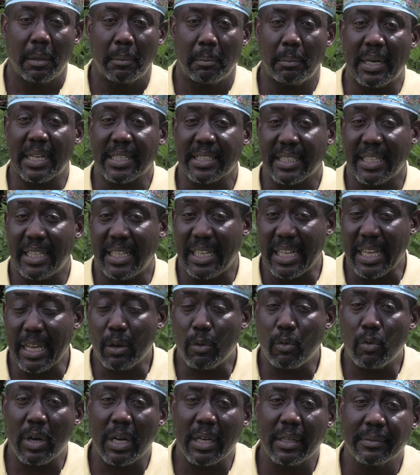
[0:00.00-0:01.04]
But
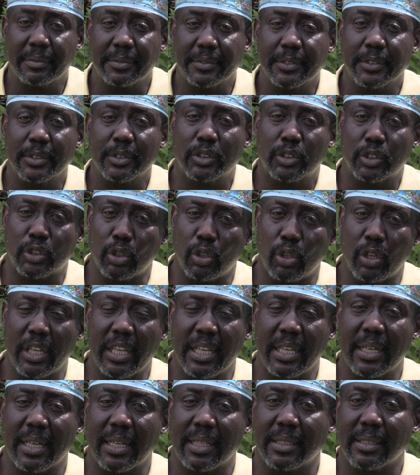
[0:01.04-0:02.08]
Elegua saw
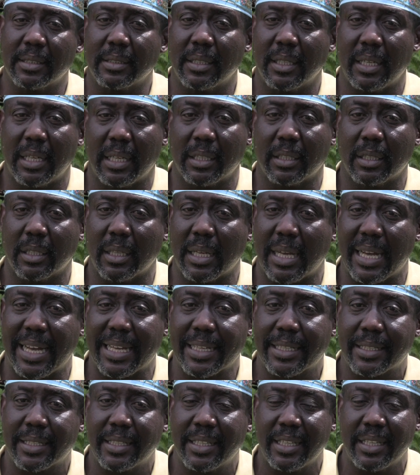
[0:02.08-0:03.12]
him and
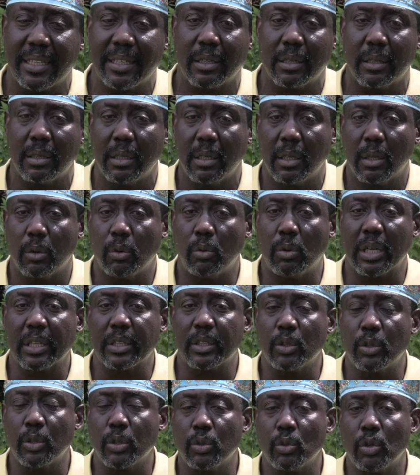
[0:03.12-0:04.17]
asked him,
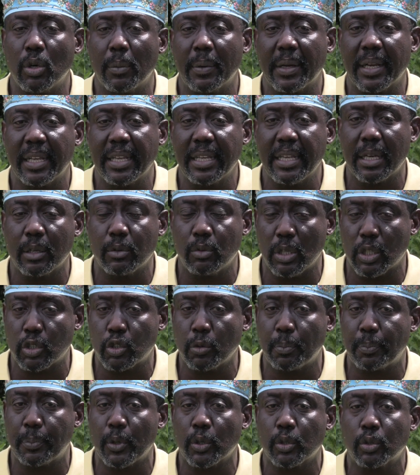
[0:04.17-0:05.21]
what do you do over here? You are
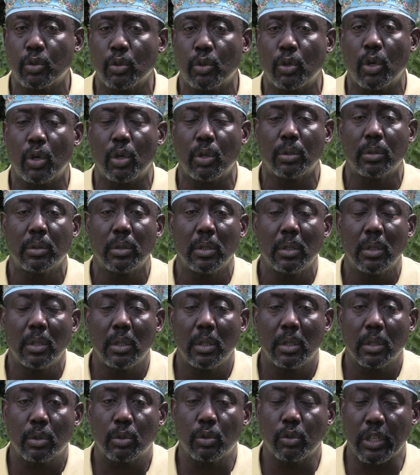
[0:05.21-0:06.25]
supposed to go
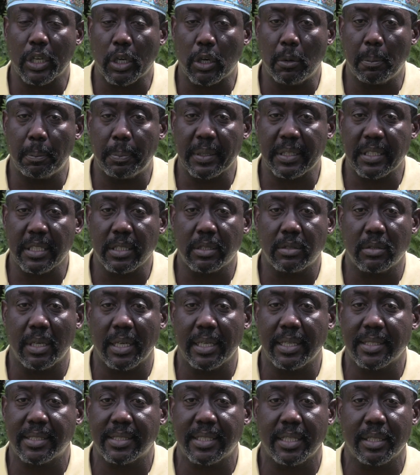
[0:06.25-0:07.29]
to the competition.
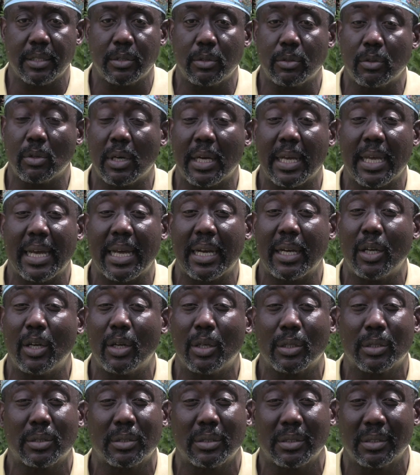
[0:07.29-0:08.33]
And he said, you know, I am
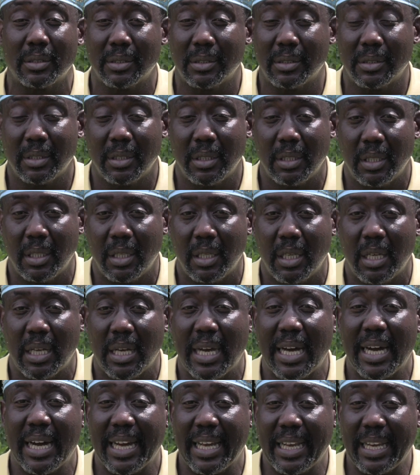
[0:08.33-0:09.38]
lost.
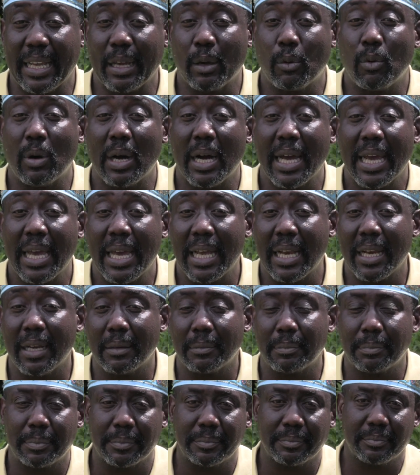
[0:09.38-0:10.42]
And Elegua
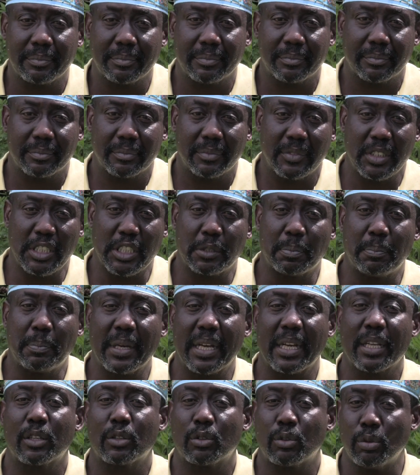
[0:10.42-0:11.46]
helped this
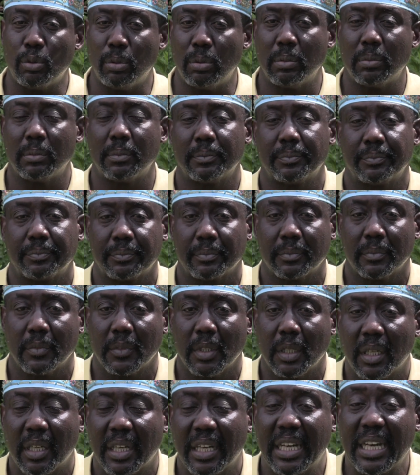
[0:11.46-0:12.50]
bird to
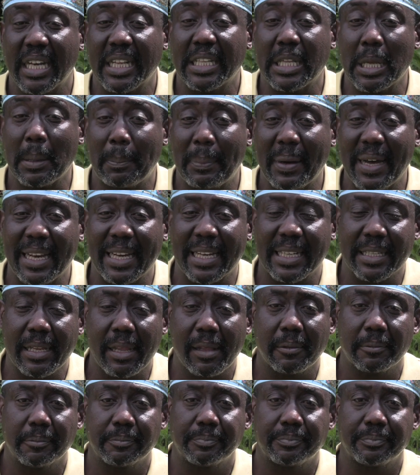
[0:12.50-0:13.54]
get the palace.
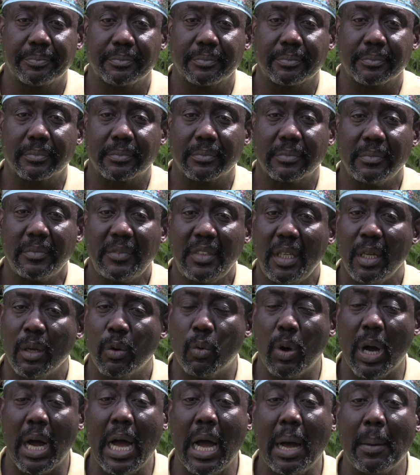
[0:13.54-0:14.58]

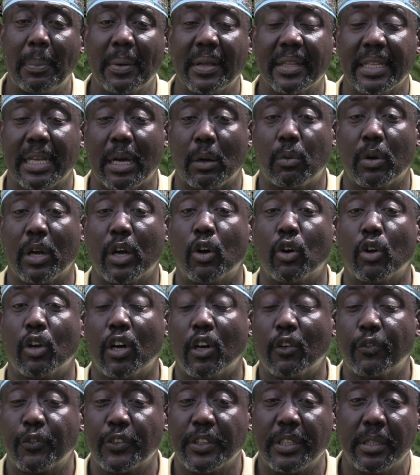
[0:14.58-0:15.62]
What happened that when
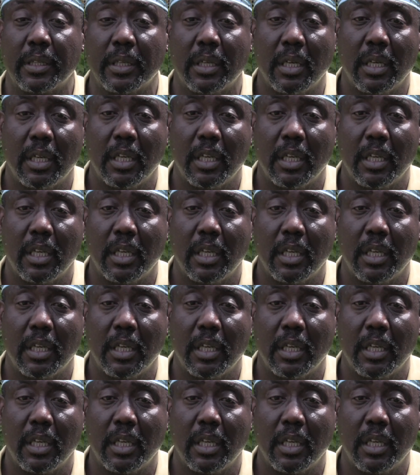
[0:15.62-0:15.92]
Olofi